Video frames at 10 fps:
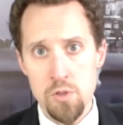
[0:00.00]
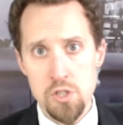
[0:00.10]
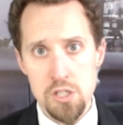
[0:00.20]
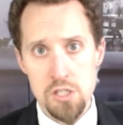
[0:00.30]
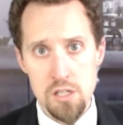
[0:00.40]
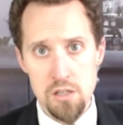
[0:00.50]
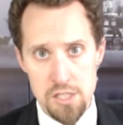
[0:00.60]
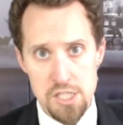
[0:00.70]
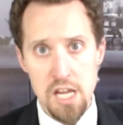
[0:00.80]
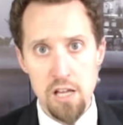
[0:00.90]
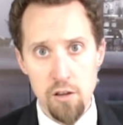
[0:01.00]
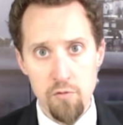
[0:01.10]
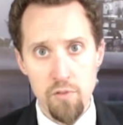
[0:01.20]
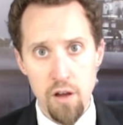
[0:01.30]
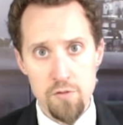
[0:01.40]
which is the the sale
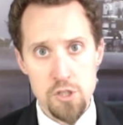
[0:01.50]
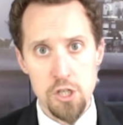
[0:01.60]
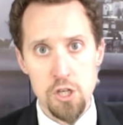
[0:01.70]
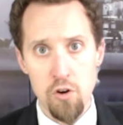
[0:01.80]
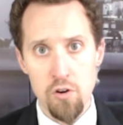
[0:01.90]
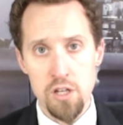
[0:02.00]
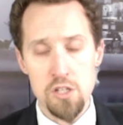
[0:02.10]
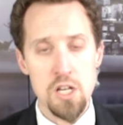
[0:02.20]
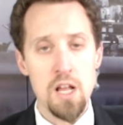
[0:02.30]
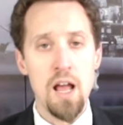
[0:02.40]
of of securities,